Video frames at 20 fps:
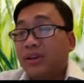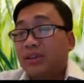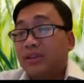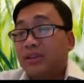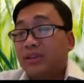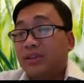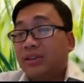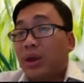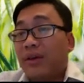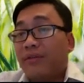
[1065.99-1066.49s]

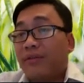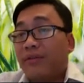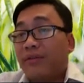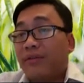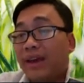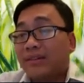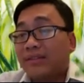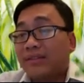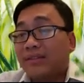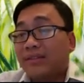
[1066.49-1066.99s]
So you have
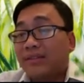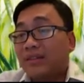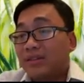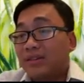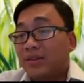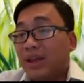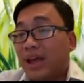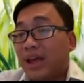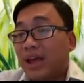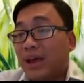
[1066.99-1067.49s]
X.
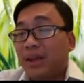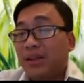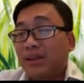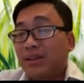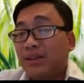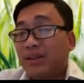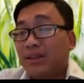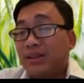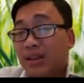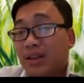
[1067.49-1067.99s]
So that
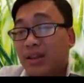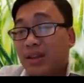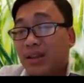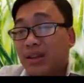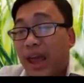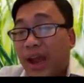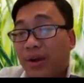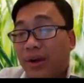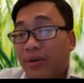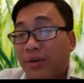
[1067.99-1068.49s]
means the
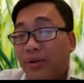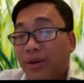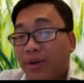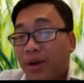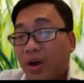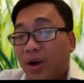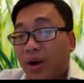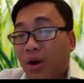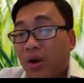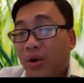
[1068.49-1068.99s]
area of
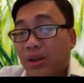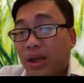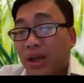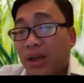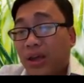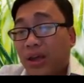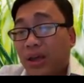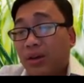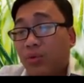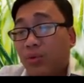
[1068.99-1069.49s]
the whole
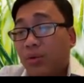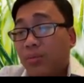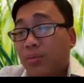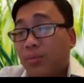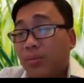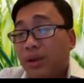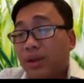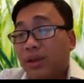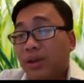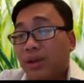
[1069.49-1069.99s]
thing will
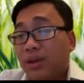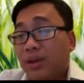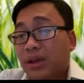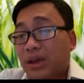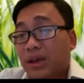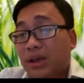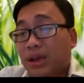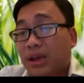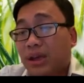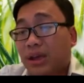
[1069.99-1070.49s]
be
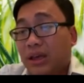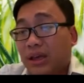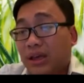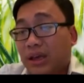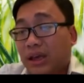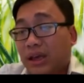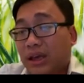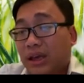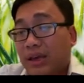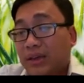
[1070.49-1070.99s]

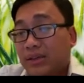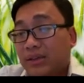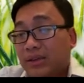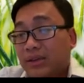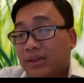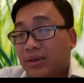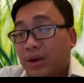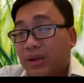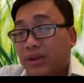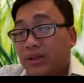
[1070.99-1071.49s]
K
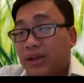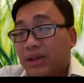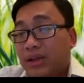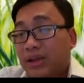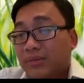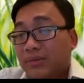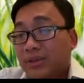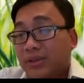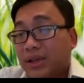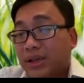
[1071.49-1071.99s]
squared
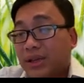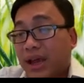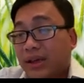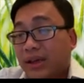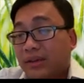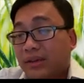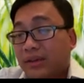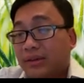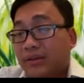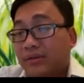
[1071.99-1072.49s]
times
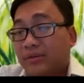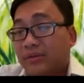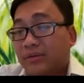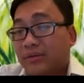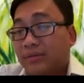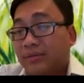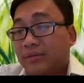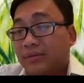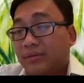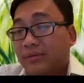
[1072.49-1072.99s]
X.
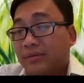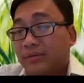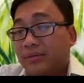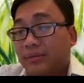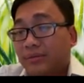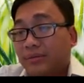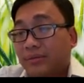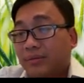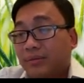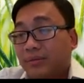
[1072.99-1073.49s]

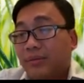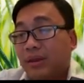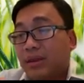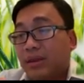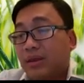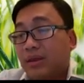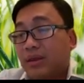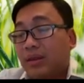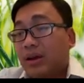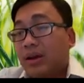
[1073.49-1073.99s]

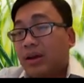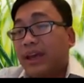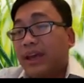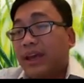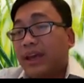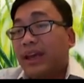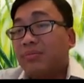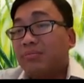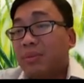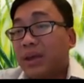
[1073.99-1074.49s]

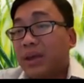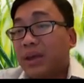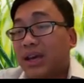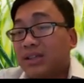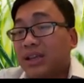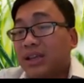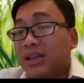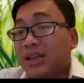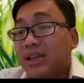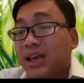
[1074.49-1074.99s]
Again,
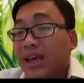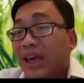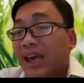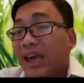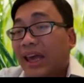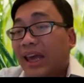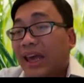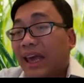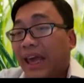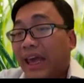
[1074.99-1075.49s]
because
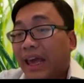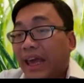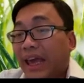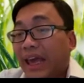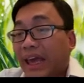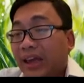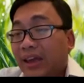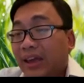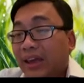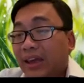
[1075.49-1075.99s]

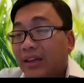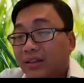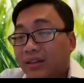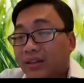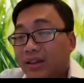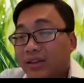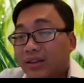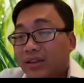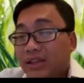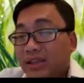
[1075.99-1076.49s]

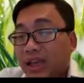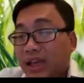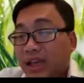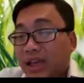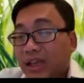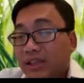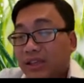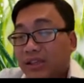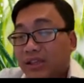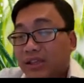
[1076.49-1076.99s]
this is
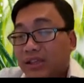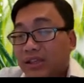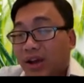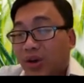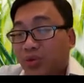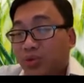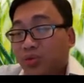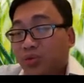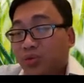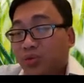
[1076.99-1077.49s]
each
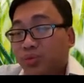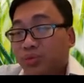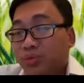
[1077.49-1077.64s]
stone.